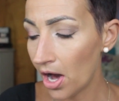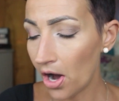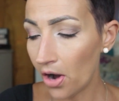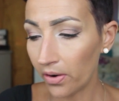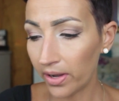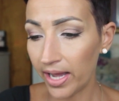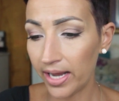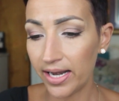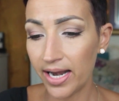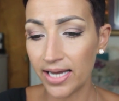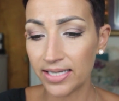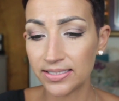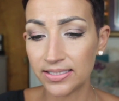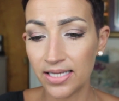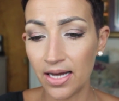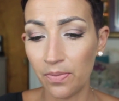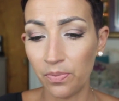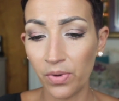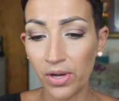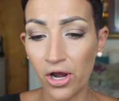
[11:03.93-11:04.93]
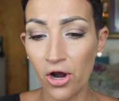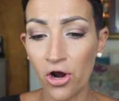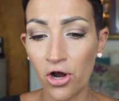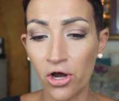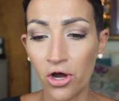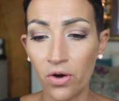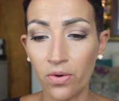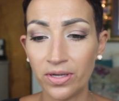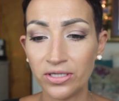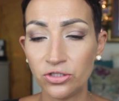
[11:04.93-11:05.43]
Okay, next up we are
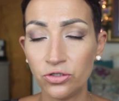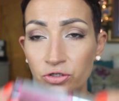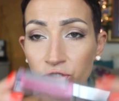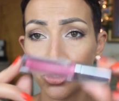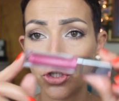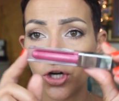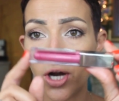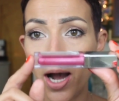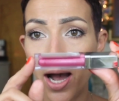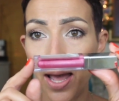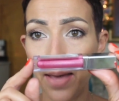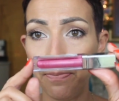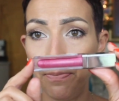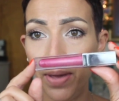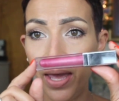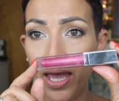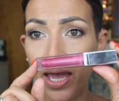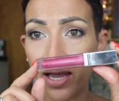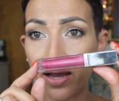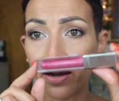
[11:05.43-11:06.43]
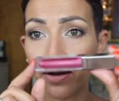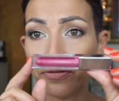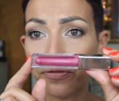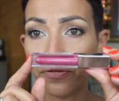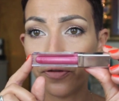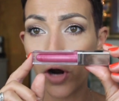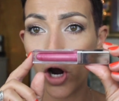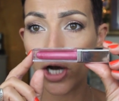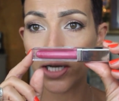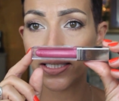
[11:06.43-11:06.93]
going to try Pink
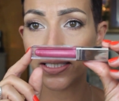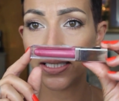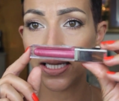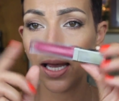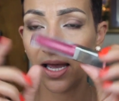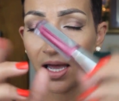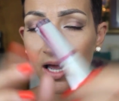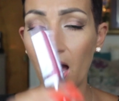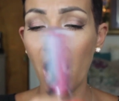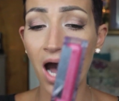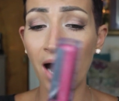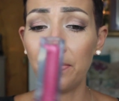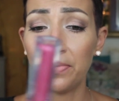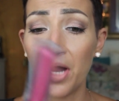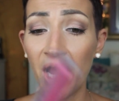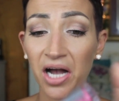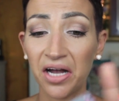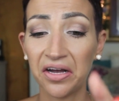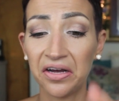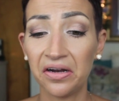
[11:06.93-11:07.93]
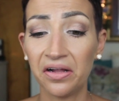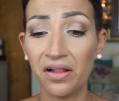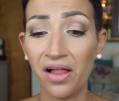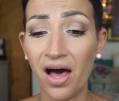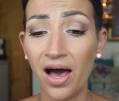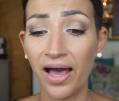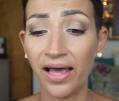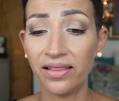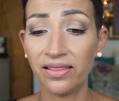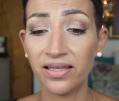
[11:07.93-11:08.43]
Frosting. I'm not gonna
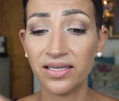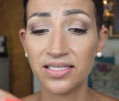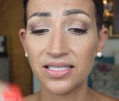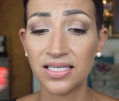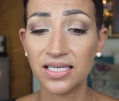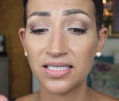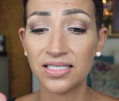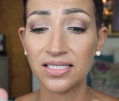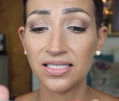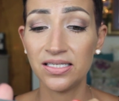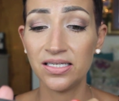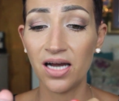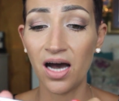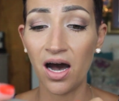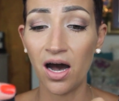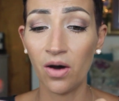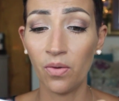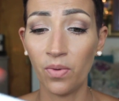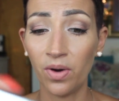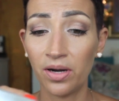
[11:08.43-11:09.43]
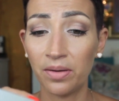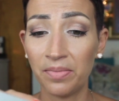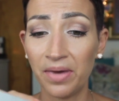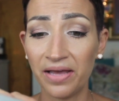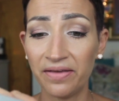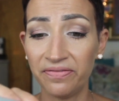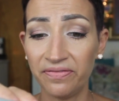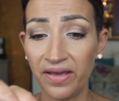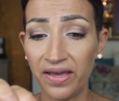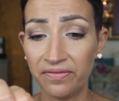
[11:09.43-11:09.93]
lie, this is not one of
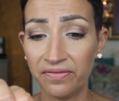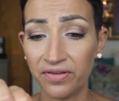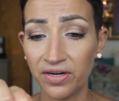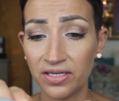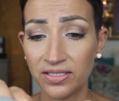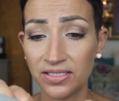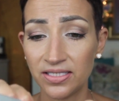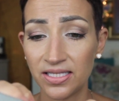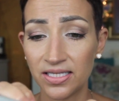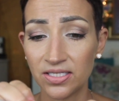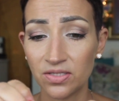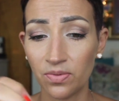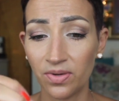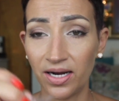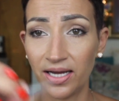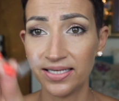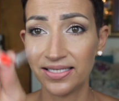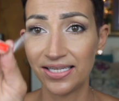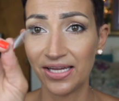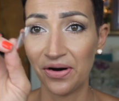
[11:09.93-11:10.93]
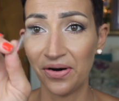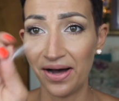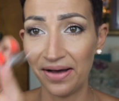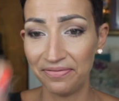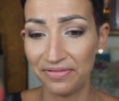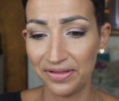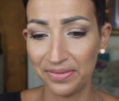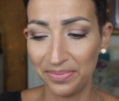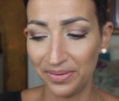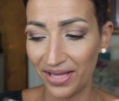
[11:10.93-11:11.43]
my favorites. This one I still
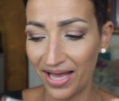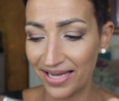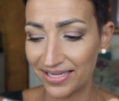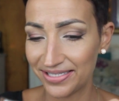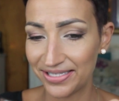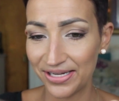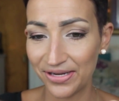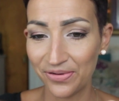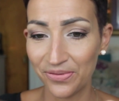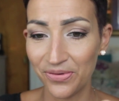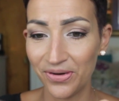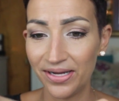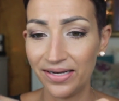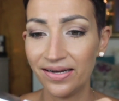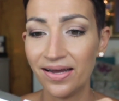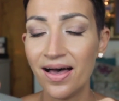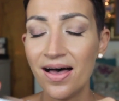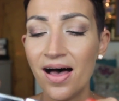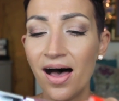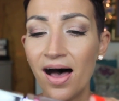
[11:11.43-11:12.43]
have the plastic one.